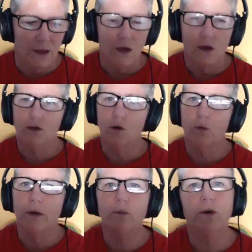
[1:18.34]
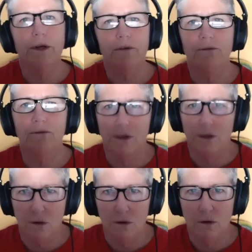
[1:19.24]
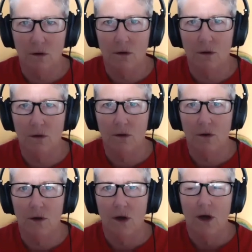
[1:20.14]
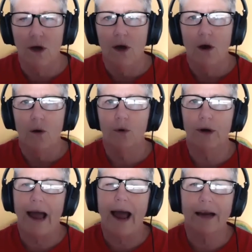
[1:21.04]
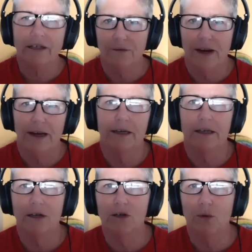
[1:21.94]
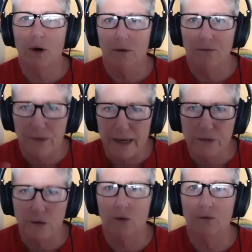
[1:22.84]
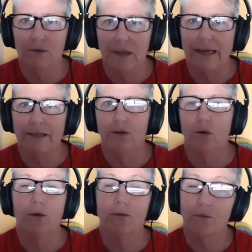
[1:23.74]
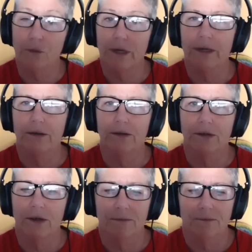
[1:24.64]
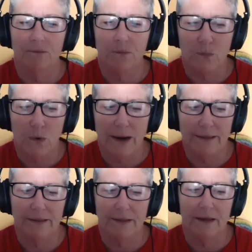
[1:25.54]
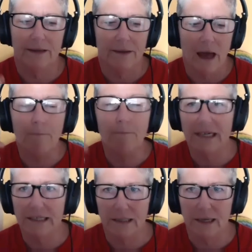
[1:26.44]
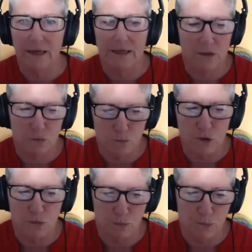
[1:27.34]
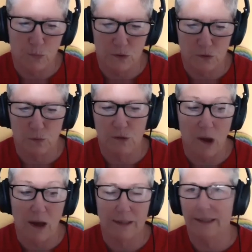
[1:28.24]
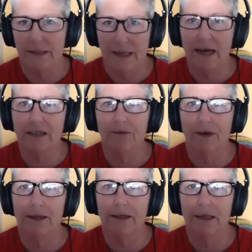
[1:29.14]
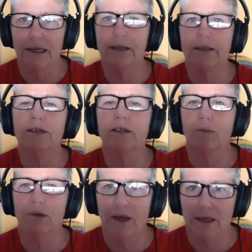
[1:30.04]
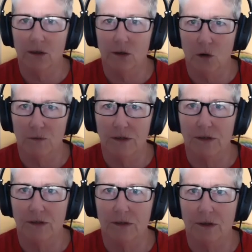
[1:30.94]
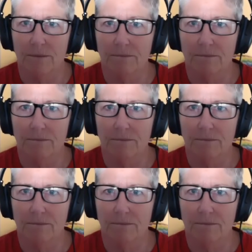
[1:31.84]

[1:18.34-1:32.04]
So when we're in fear, we're activated into our fight or flight or freeze, right? The amygdala is responding, is activated in the sympathetic nervous system.